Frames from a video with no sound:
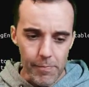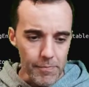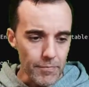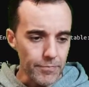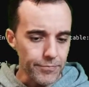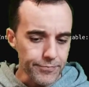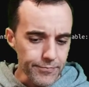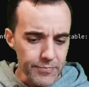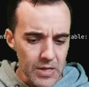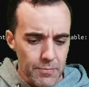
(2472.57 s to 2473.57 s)

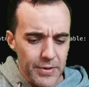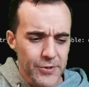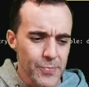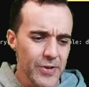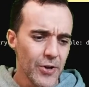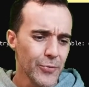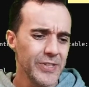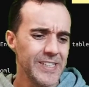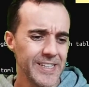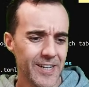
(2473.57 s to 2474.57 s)
But there's been no
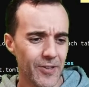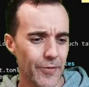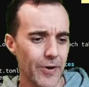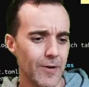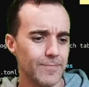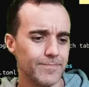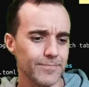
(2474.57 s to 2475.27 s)
DDL on there,